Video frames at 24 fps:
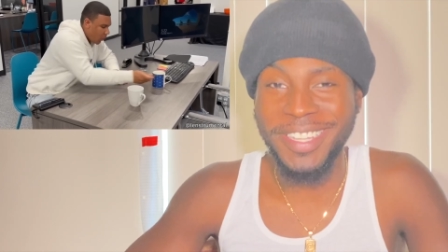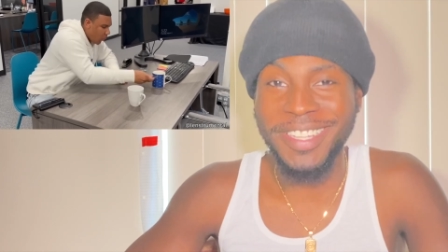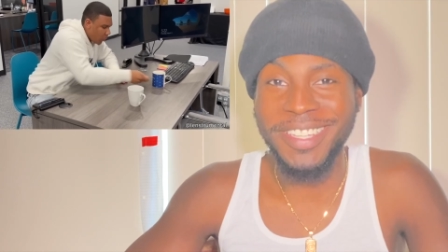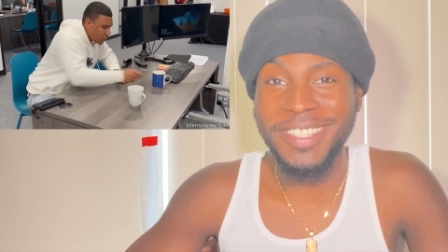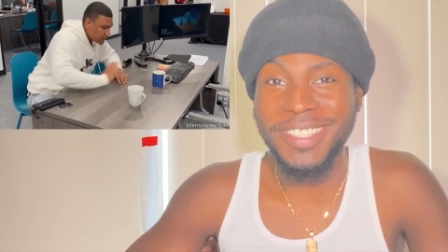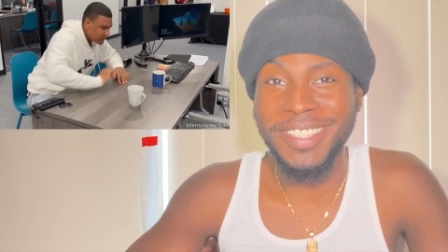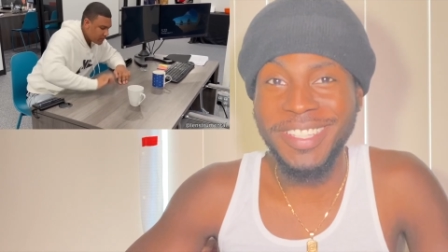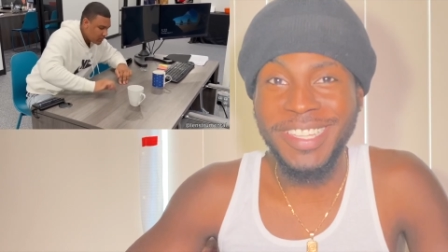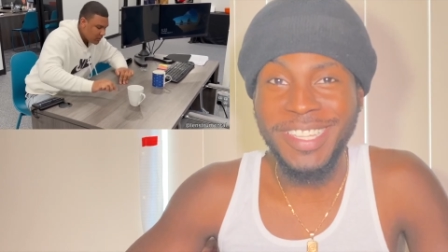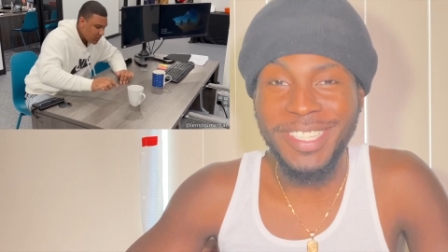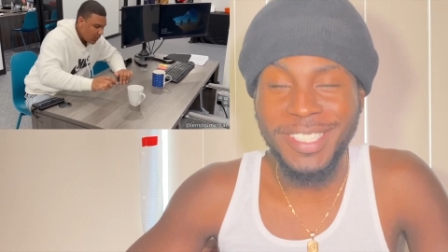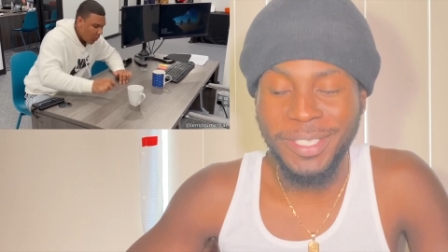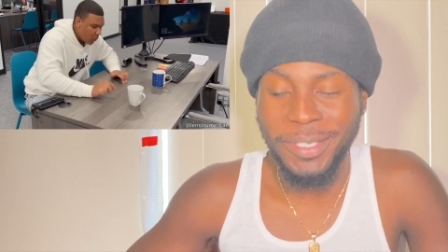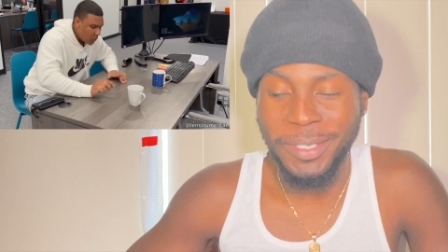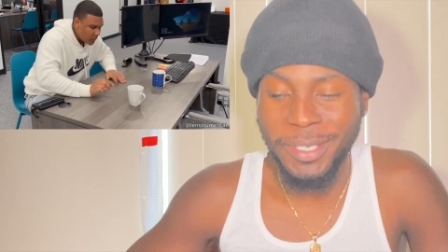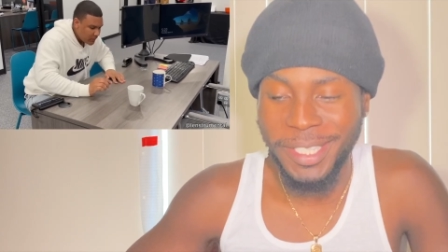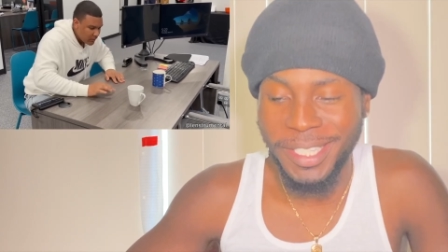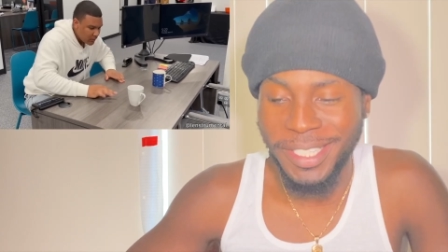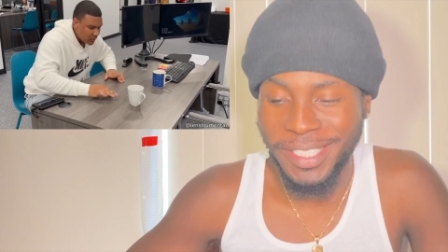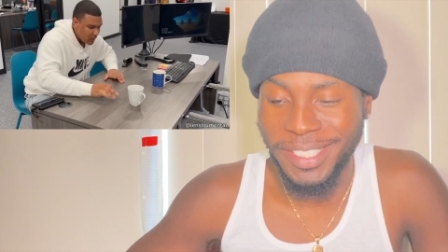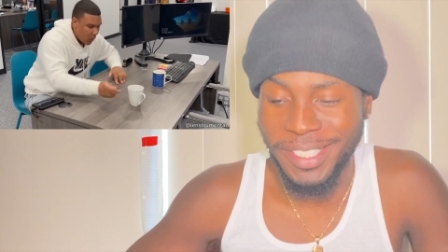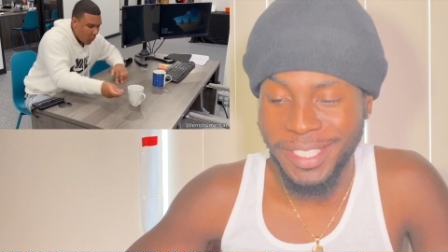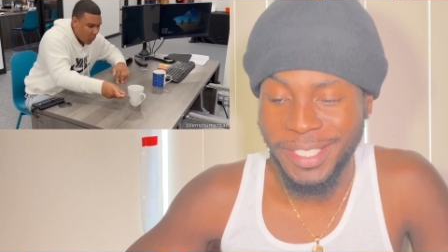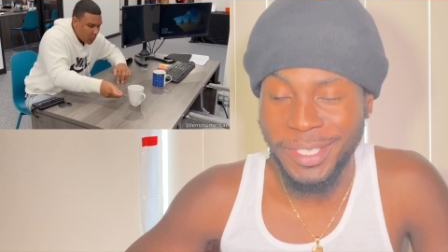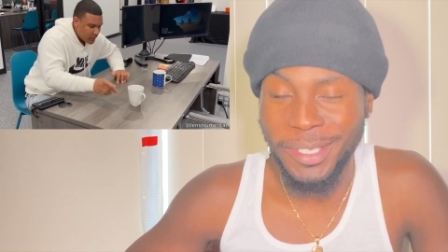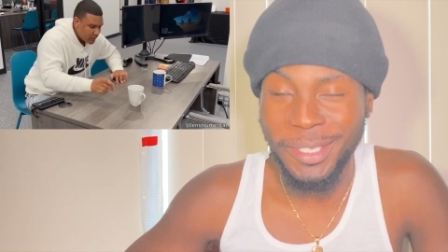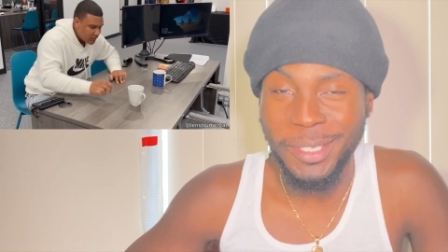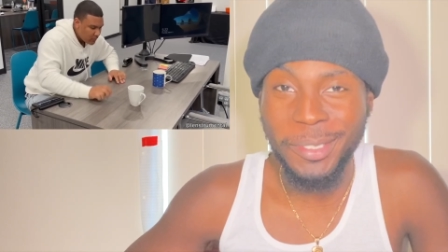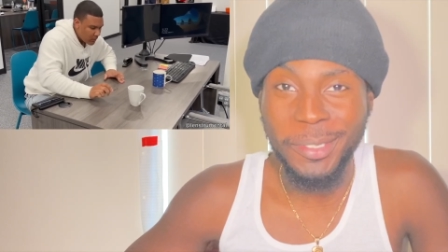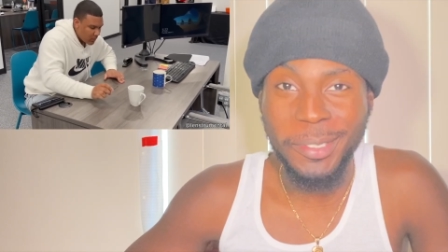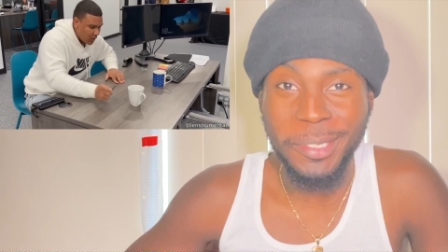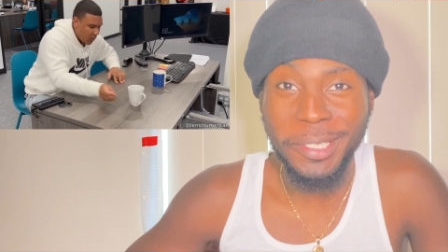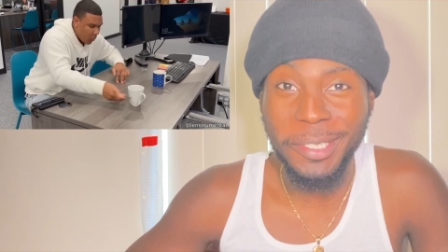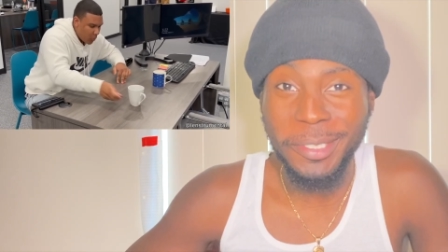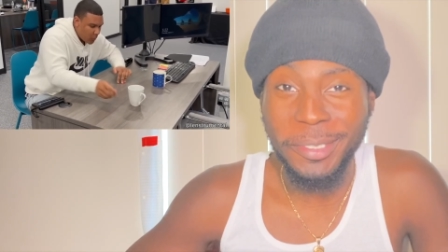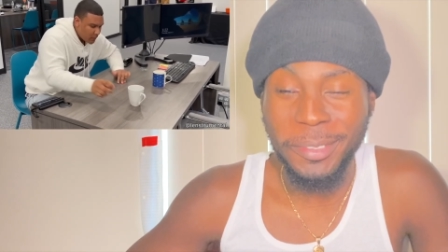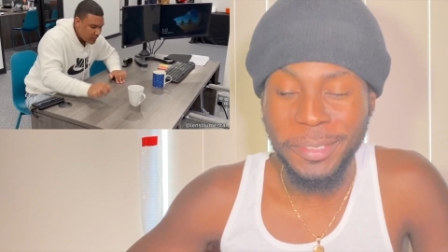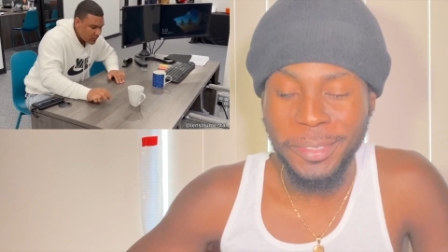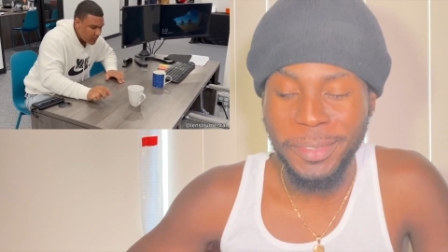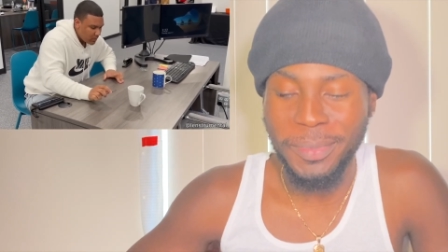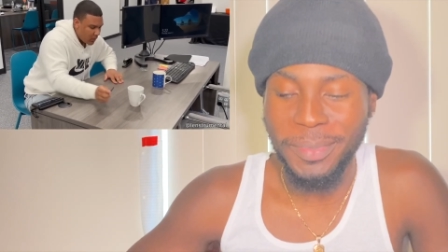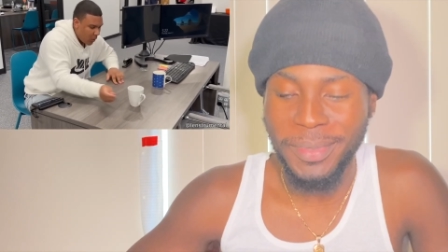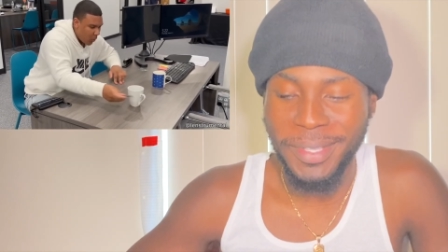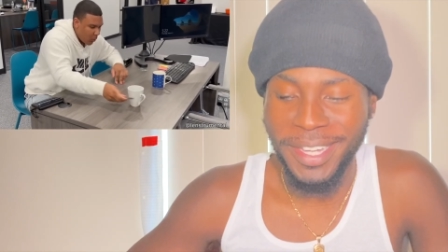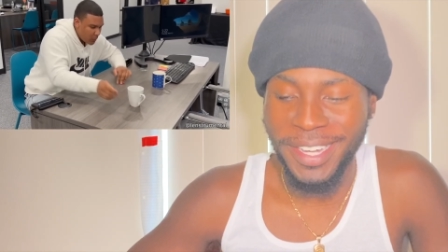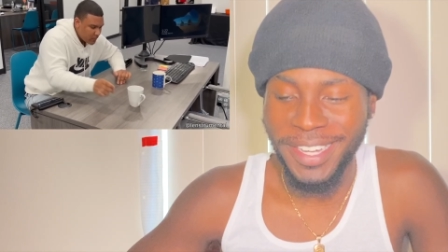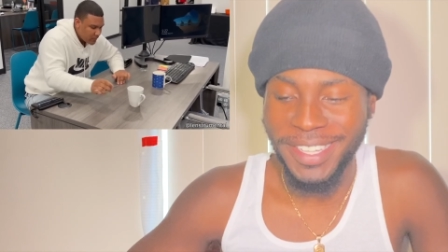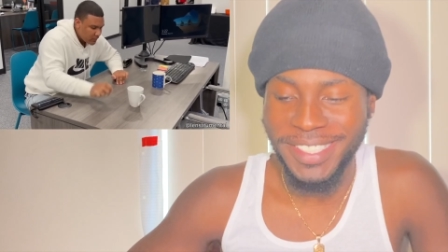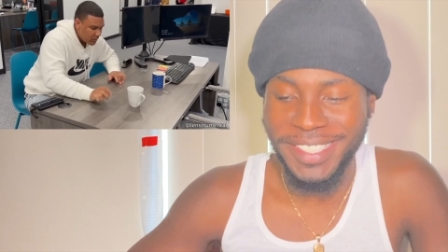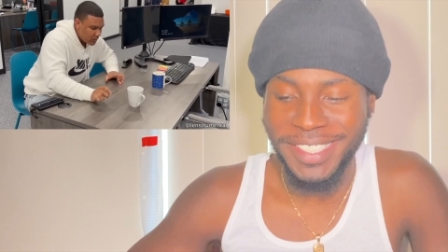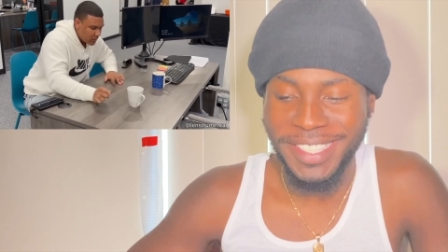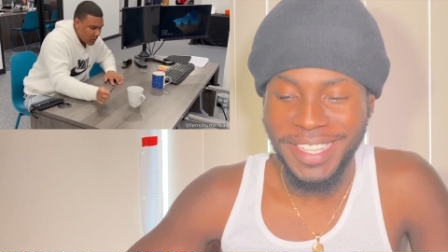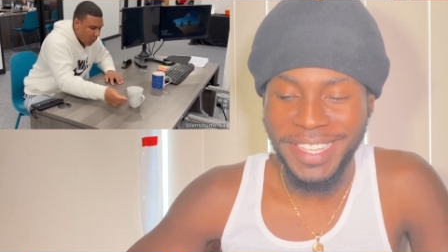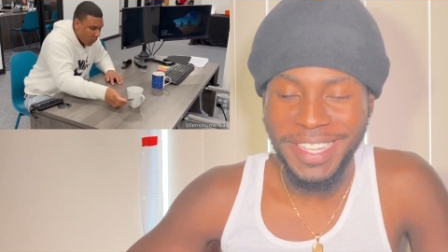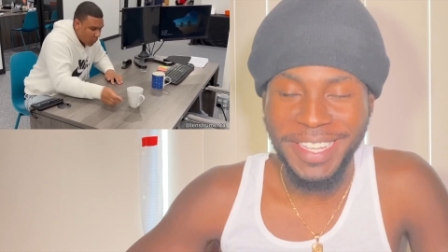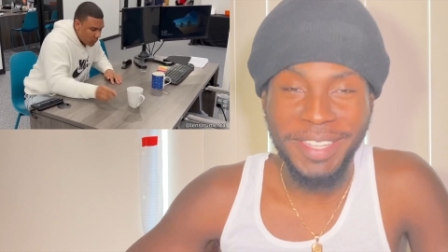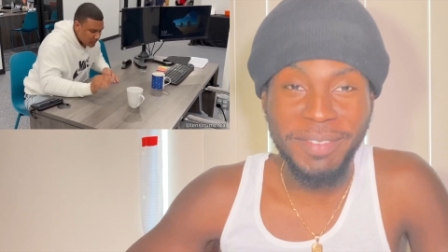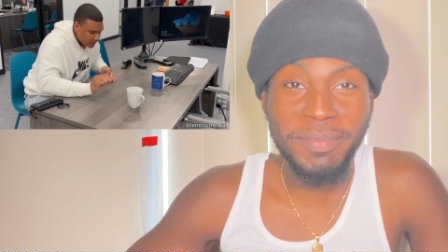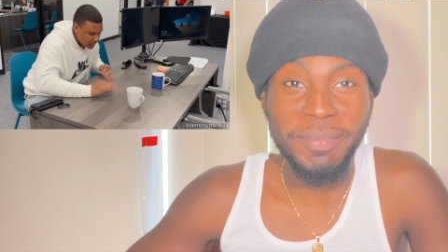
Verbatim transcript: This this is you used to be us in